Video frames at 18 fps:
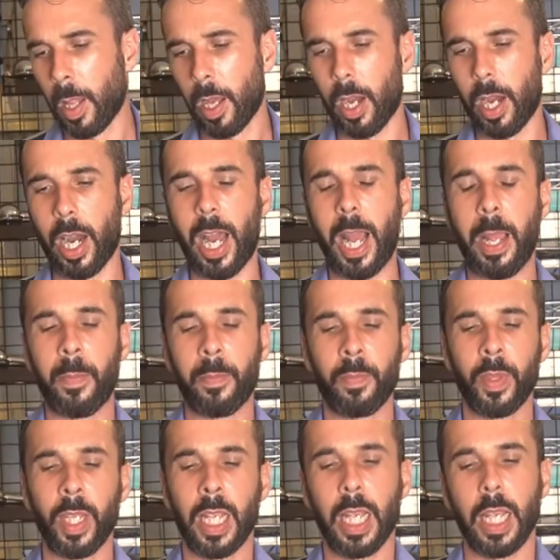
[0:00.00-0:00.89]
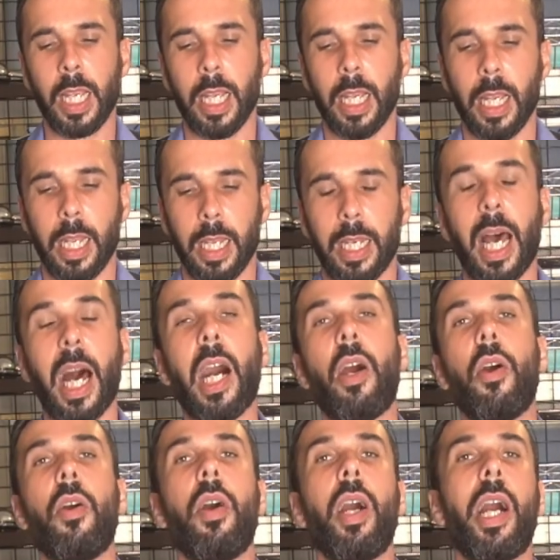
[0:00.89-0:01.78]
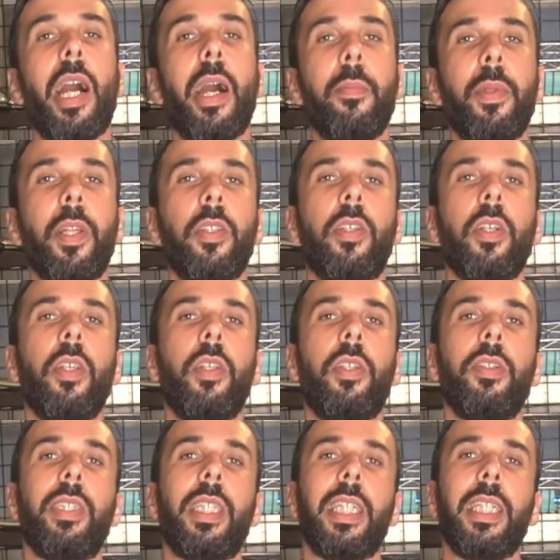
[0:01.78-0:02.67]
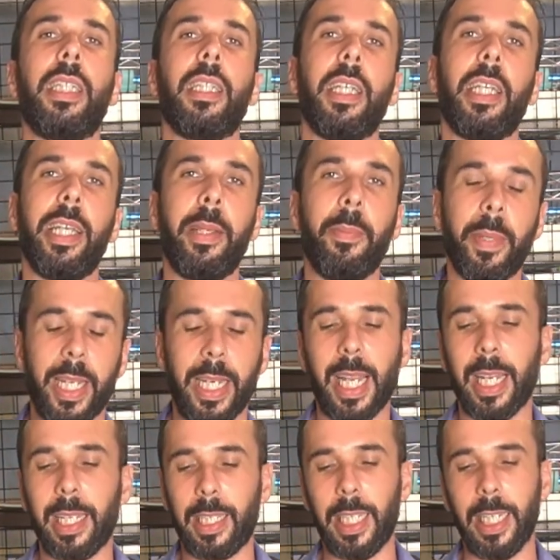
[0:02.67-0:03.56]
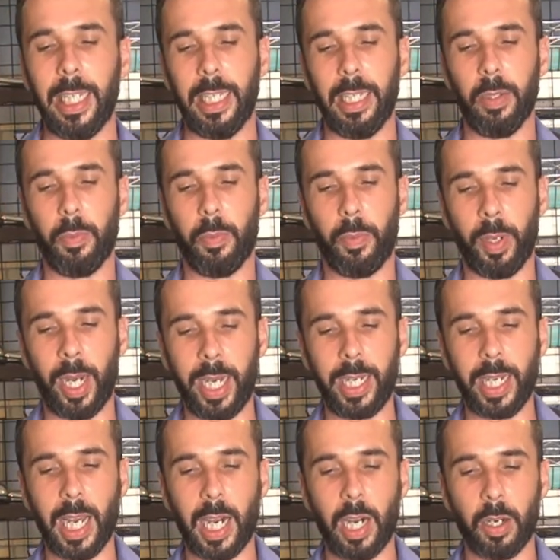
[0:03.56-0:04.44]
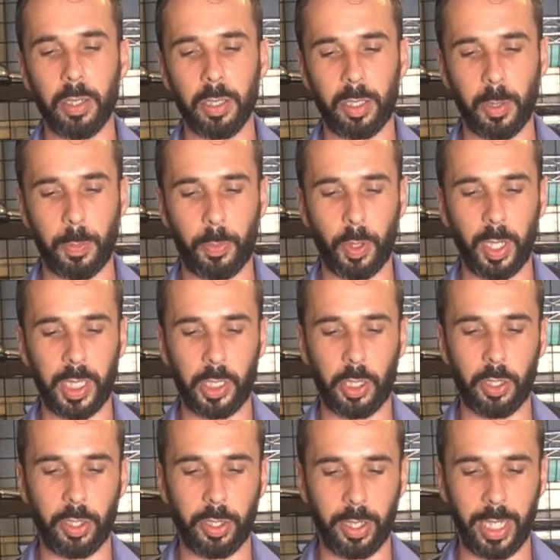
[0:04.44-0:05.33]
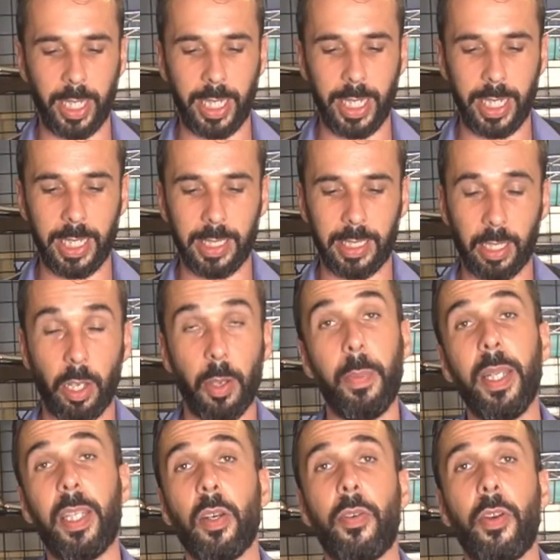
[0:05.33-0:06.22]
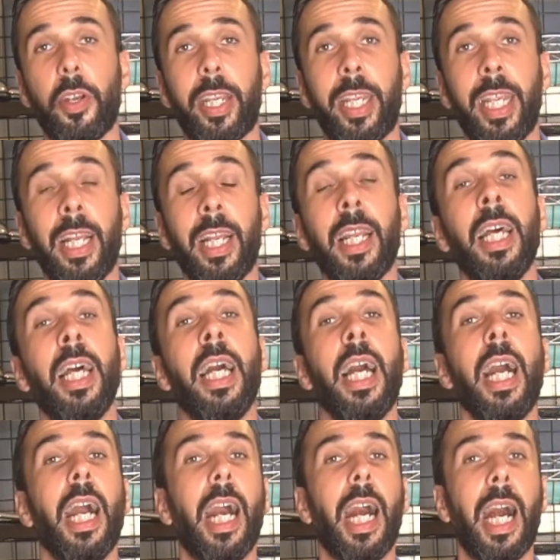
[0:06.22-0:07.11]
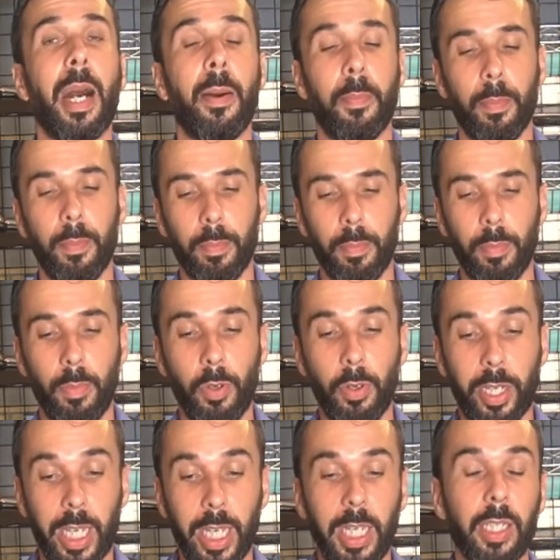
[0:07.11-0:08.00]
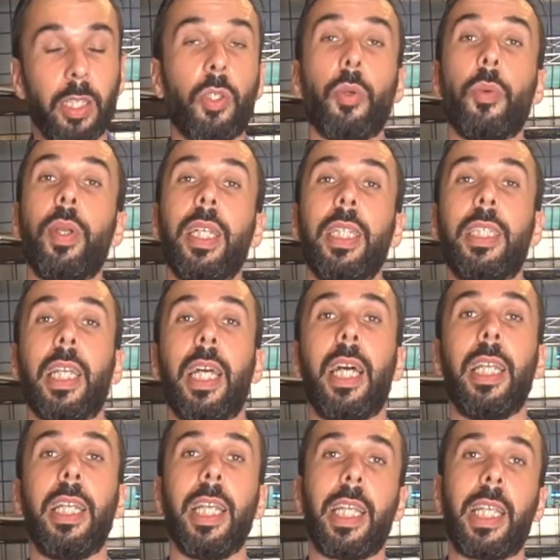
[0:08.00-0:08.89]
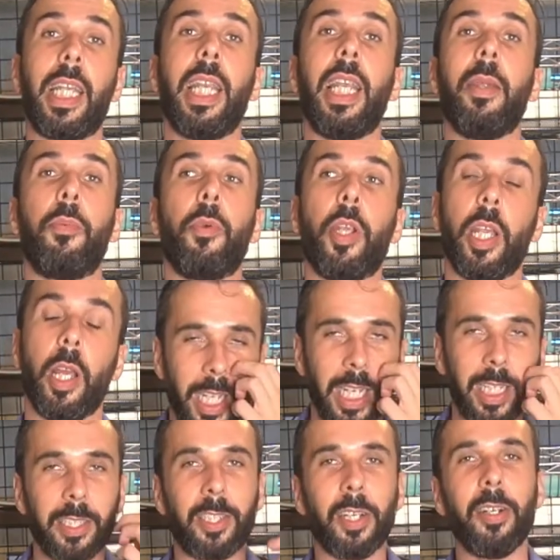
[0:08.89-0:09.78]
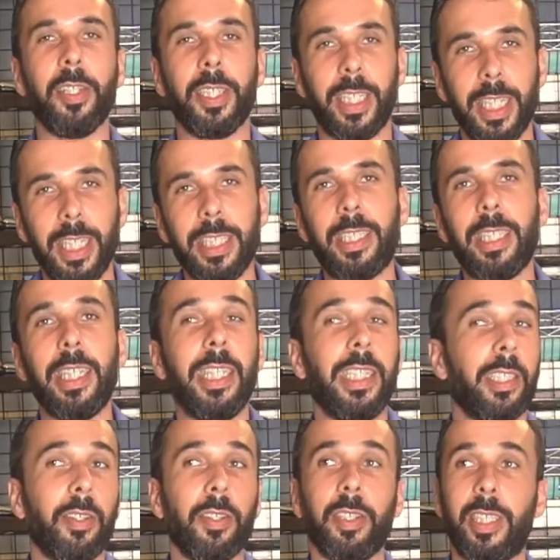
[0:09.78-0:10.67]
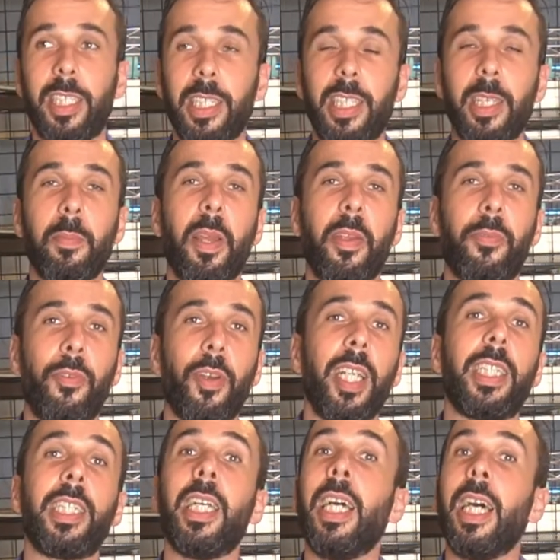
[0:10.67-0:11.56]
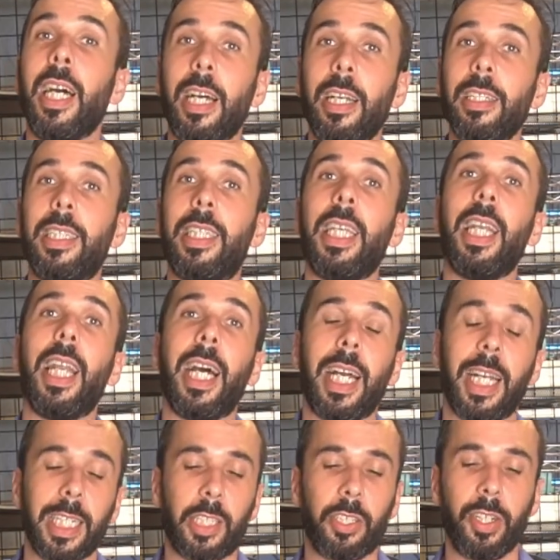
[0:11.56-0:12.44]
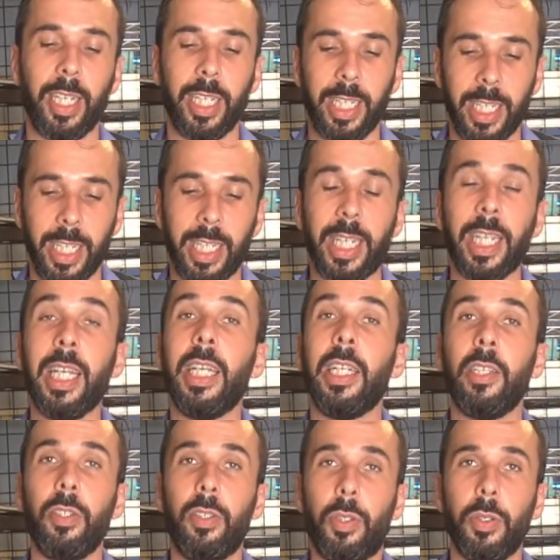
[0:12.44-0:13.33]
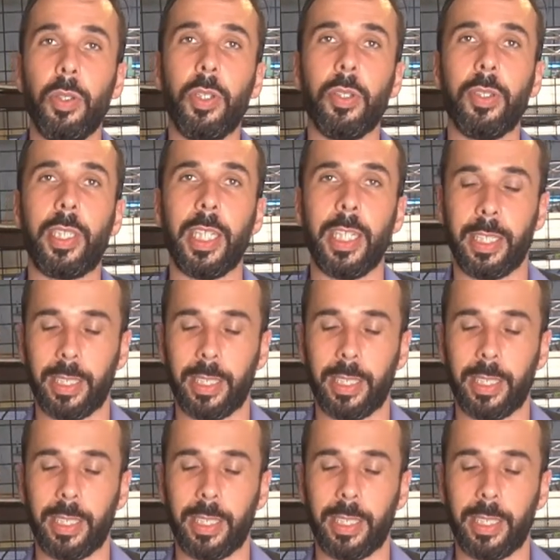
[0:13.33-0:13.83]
Alright, now I'm not going to use it immediately. Right now the pressure is a bit overkill. I'm looking to reach an equilibrium. So this is going to sit in my fridge until I actually need to use it.